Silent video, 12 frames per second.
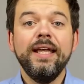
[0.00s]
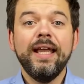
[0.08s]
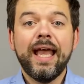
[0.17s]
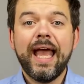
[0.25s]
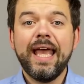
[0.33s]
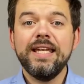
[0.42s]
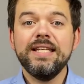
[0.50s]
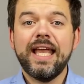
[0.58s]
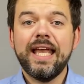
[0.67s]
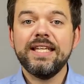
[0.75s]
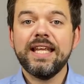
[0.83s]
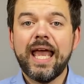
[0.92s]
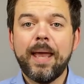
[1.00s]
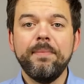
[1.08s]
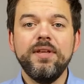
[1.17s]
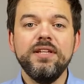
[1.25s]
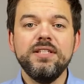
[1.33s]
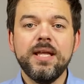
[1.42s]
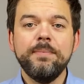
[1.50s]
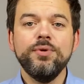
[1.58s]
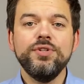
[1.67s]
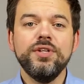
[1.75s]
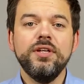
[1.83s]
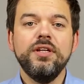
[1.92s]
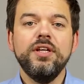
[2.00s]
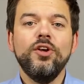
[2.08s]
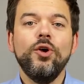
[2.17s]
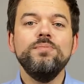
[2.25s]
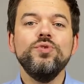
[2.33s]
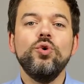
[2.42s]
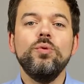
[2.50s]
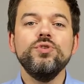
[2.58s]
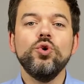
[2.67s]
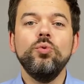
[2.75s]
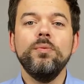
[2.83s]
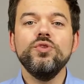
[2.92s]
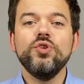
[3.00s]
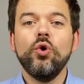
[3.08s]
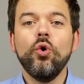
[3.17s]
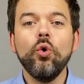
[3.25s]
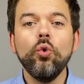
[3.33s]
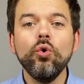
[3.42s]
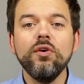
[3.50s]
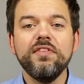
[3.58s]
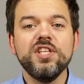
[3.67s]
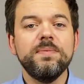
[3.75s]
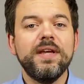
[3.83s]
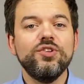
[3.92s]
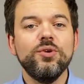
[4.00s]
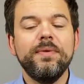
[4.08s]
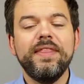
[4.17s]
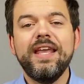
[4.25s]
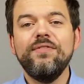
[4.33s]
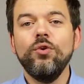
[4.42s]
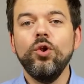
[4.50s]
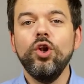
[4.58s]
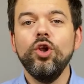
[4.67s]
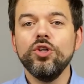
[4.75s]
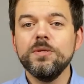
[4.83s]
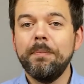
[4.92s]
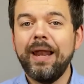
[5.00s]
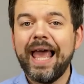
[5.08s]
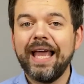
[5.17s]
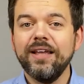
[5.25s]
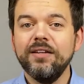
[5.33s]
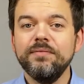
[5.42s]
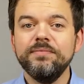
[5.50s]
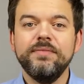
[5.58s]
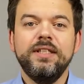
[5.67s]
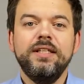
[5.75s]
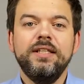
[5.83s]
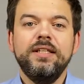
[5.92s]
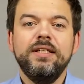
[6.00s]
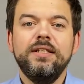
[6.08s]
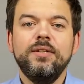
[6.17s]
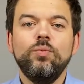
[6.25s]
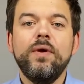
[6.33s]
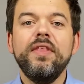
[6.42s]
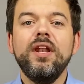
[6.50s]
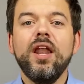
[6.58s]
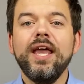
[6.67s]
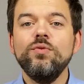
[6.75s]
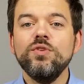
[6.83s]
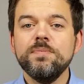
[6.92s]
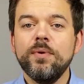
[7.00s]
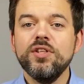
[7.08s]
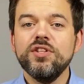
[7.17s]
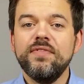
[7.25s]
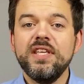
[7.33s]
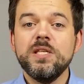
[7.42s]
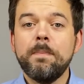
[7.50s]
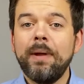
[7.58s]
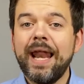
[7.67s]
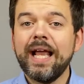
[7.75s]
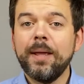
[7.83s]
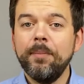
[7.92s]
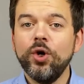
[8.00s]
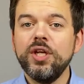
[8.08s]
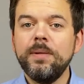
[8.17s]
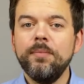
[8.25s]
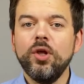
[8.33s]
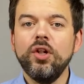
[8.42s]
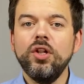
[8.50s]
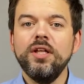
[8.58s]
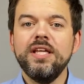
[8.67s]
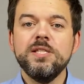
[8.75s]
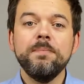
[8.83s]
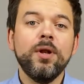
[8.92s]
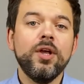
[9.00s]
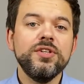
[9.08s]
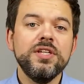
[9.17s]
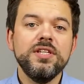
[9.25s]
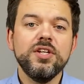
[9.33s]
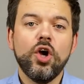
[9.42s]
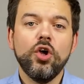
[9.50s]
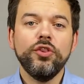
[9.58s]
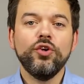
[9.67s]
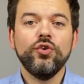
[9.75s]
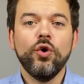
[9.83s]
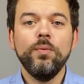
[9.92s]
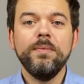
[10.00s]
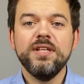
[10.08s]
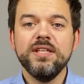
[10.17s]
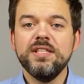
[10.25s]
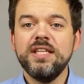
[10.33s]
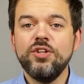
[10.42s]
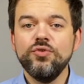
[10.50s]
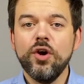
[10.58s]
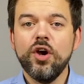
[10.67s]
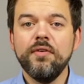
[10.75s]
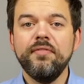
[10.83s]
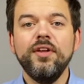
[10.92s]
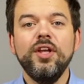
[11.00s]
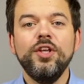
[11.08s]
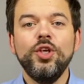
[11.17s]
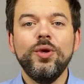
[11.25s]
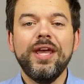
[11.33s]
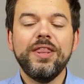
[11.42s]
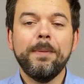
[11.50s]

and at ambient temperature, absorbs almost all of the spectrum and therefore looks black. When the light response of this black body model is plotted on the chromaticity graph, you get the